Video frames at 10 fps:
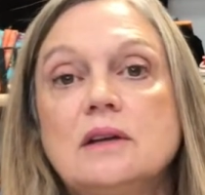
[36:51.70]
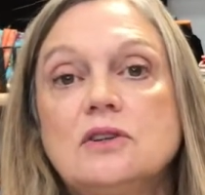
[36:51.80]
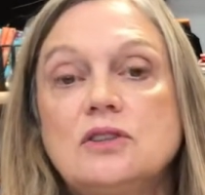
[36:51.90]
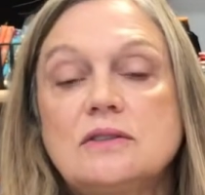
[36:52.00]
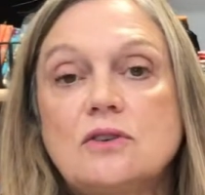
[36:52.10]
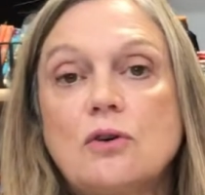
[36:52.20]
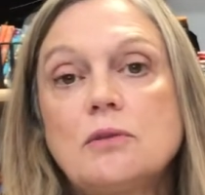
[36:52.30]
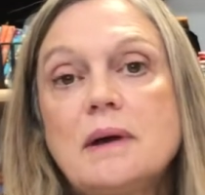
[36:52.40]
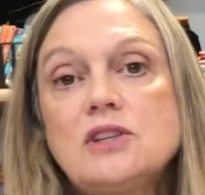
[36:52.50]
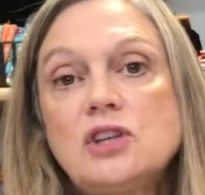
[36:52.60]
just go to
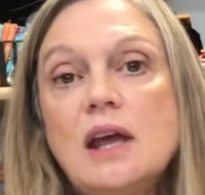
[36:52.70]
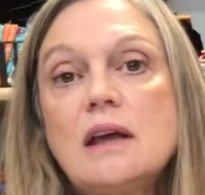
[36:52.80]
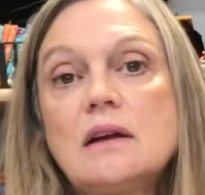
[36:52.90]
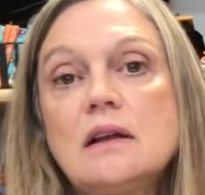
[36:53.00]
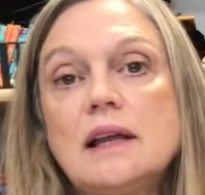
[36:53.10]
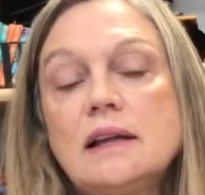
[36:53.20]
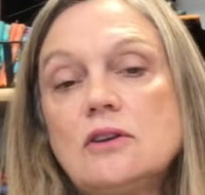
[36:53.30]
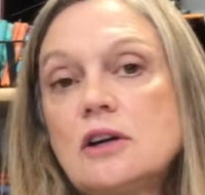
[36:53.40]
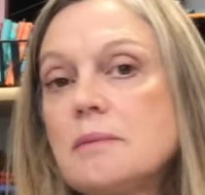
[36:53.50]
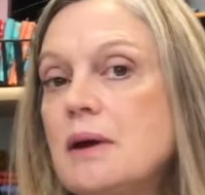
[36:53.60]
my channel and
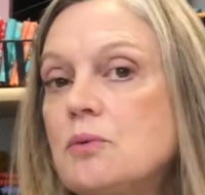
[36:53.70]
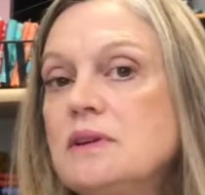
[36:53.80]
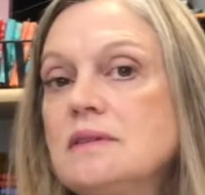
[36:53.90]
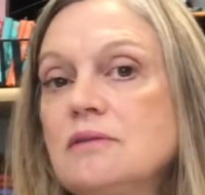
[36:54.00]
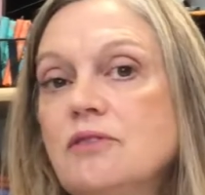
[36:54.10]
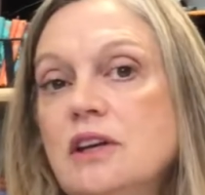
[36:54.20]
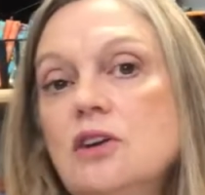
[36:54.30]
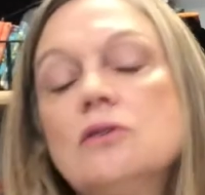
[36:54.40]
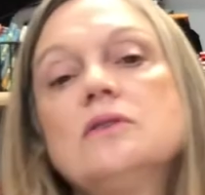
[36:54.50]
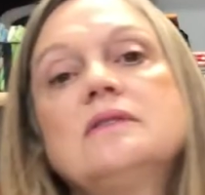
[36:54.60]
look at my recent
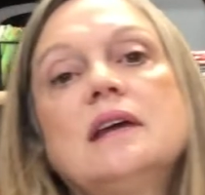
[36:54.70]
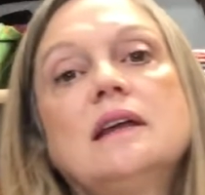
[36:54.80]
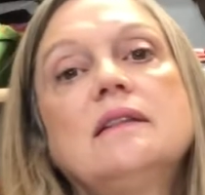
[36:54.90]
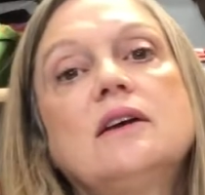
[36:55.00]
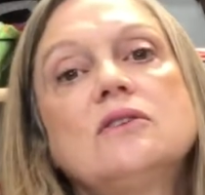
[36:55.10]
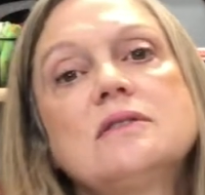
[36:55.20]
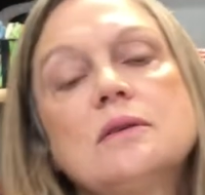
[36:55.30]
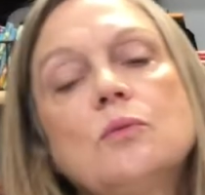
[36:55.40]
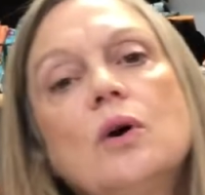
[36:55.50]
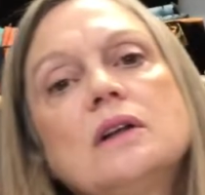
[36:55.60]
videos, and there's
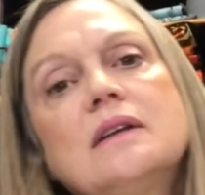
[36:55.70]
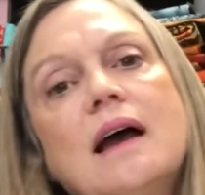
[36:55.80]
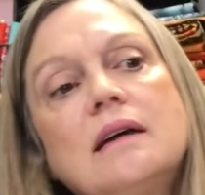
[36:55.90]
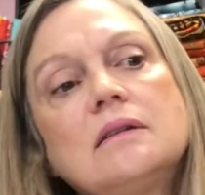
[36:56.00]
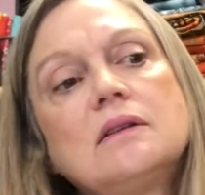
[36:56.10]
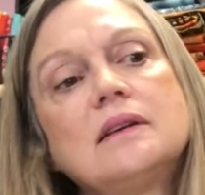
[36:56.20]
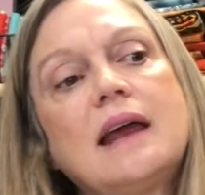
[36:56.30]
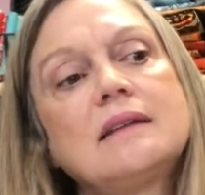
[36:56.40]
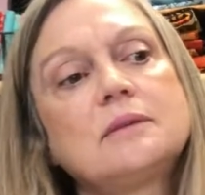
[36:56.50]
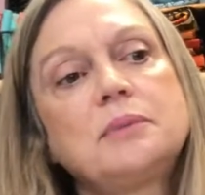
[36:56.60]
one titled, it
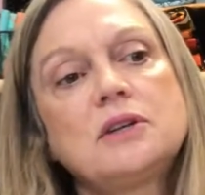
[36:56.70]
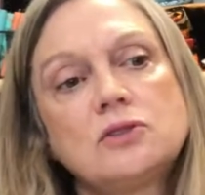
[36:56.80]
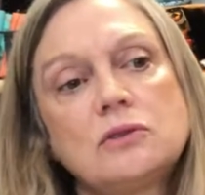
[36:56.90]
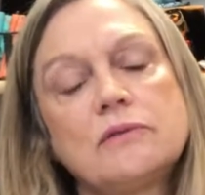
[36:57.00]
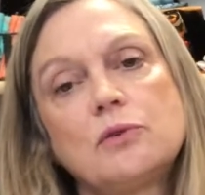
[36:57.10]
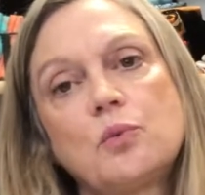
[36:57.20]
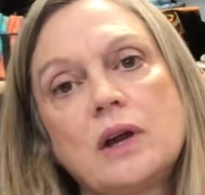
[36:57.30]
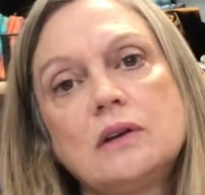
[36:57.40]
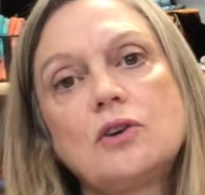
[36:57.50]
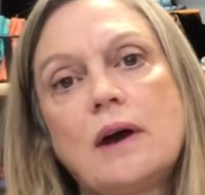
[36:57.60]
has a picture of a
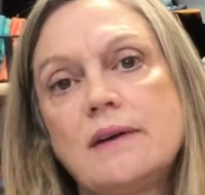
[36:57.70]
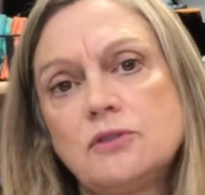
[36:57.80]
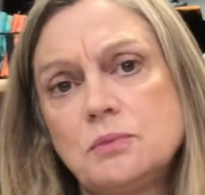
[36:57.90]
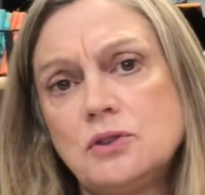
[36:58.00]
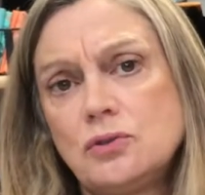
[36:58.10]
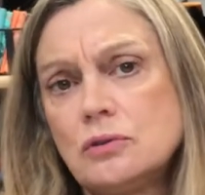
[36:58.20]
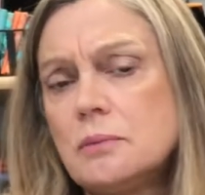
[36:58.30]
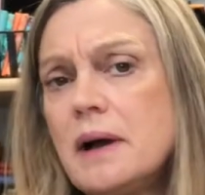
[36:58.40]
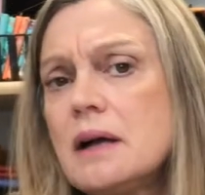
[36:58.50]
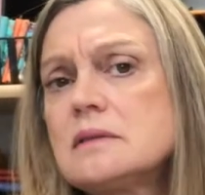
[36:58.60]
red Craftsman
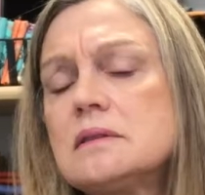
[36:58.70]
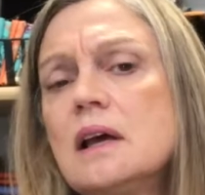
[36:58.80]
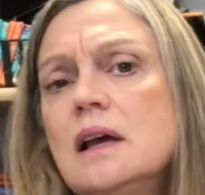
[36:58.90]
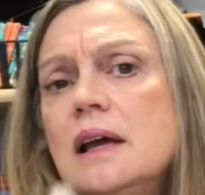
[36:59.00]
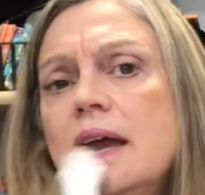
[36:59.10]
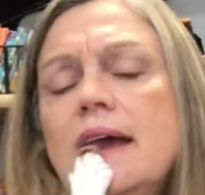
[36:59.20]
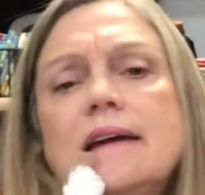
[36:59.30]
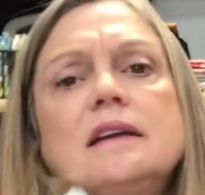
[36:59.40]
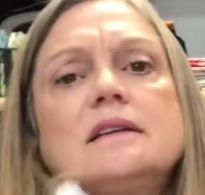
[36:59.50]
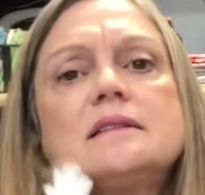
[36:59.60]
toolbox,
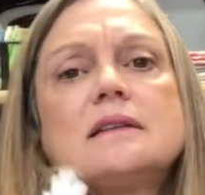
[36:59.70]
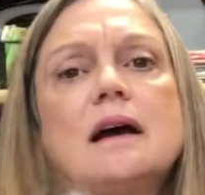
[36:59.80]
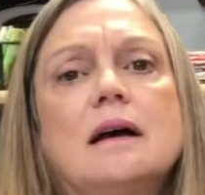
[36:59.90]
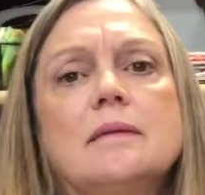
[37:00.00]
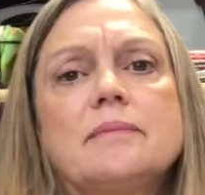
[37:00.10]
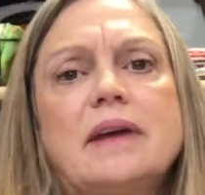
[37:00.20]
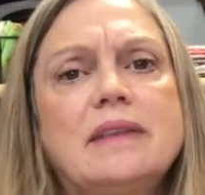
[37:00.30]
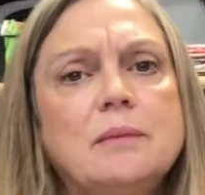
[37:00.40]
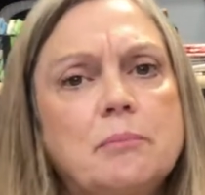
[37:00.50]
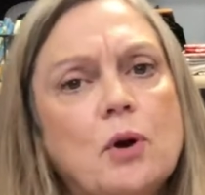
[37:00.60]
and it I
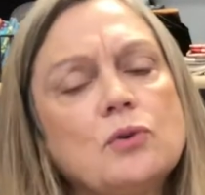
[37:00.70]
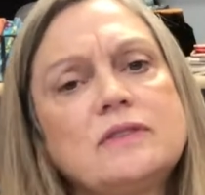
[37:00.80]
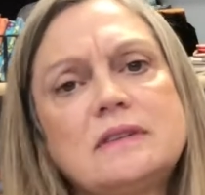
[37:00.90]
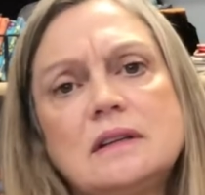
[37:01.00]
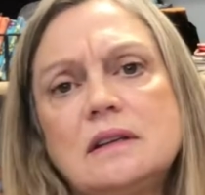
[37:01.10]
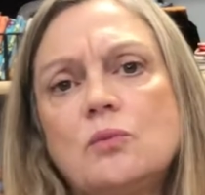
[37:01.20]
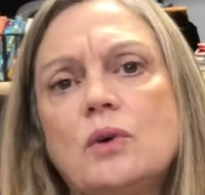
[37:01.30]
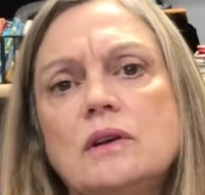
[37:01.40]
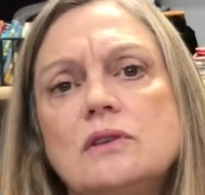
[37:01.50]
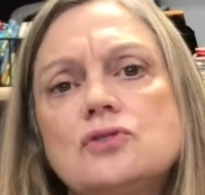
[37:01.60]
think Bo's sitting in
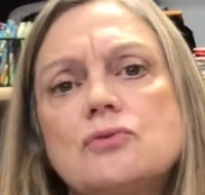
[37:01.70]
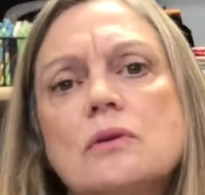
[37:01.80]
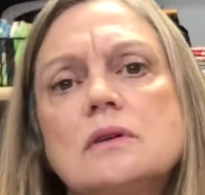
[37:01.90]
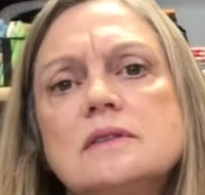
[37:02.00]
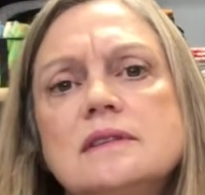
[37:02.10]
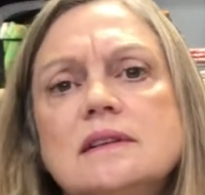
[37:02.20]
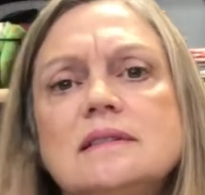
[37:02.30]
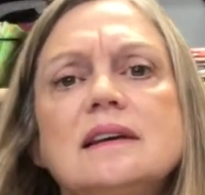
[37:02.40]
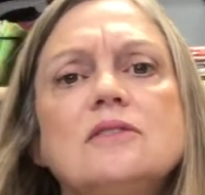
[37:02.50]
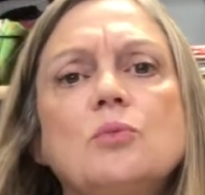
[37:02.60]
one of the drawers, and it
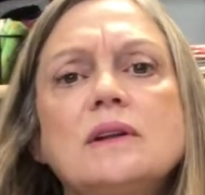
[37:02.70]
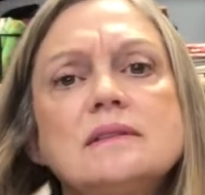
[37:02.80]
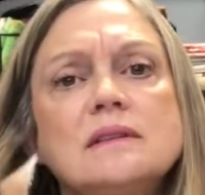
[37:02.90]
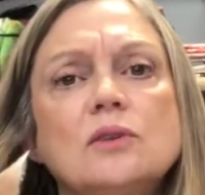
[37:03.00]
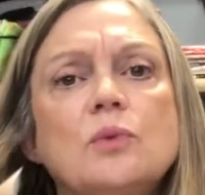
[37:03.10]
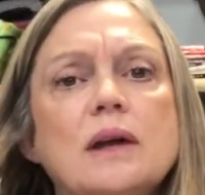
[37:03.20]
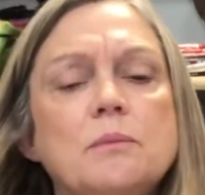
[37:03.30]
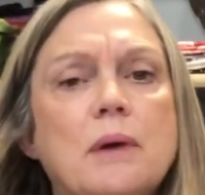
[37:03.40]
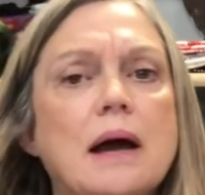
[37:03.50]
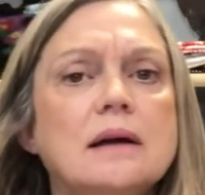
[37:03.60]
says what's in the red
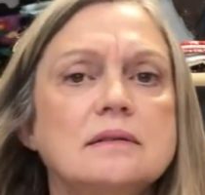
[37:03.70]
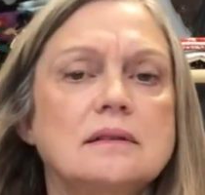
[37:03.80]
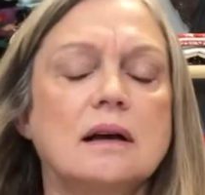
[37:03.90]
box,